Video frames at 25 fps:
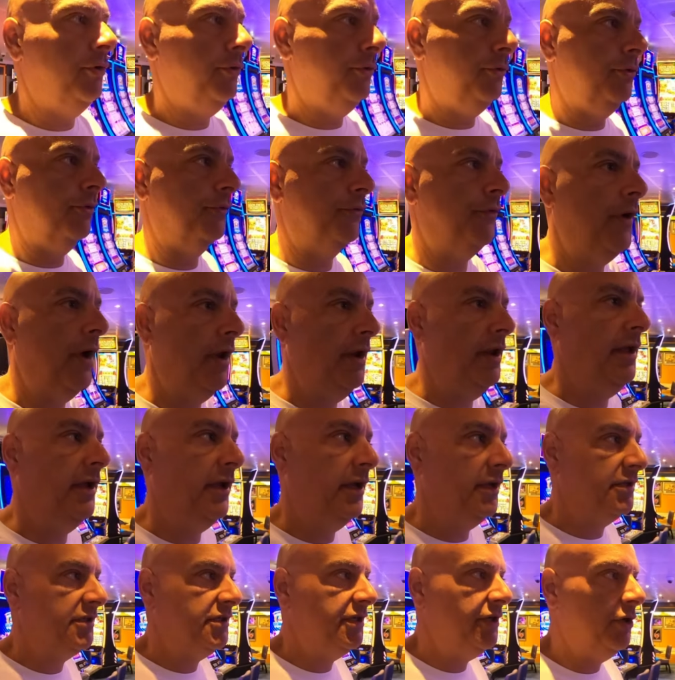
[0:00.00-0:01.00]
you'll find a
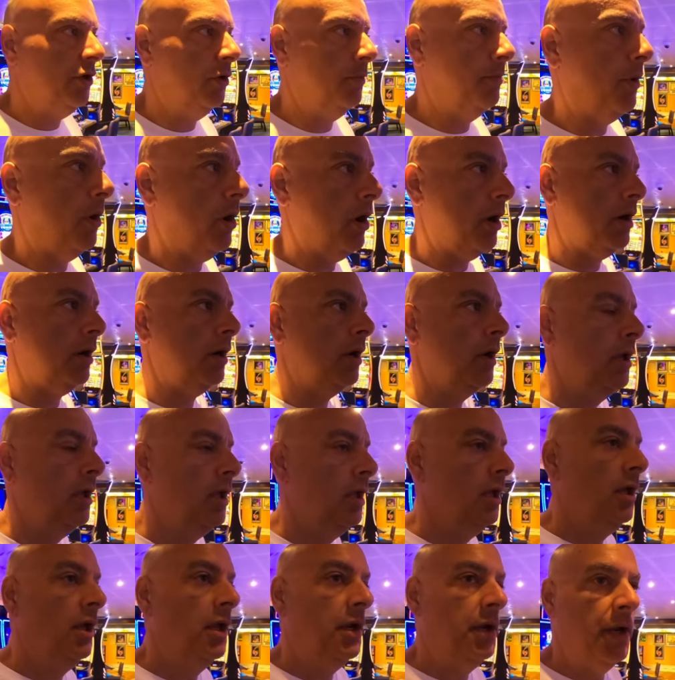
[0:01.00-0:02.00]
casino bar.
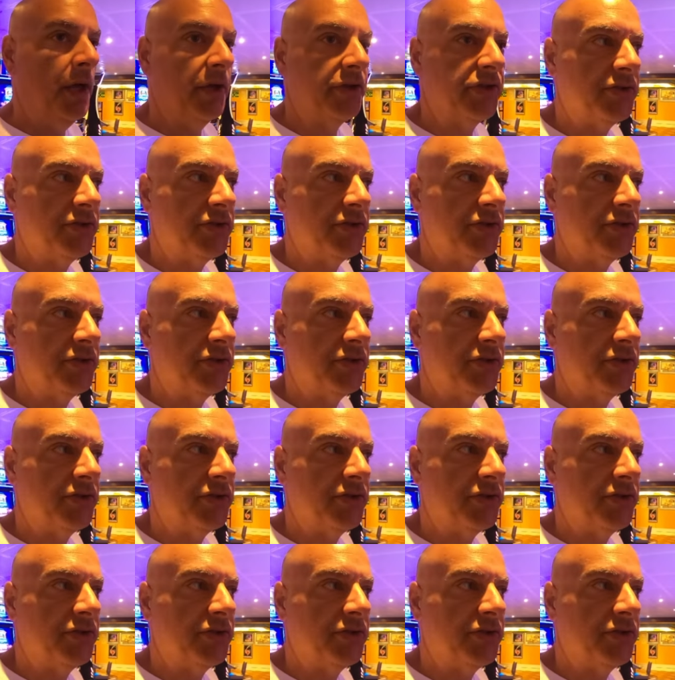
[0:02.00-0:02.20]
Now,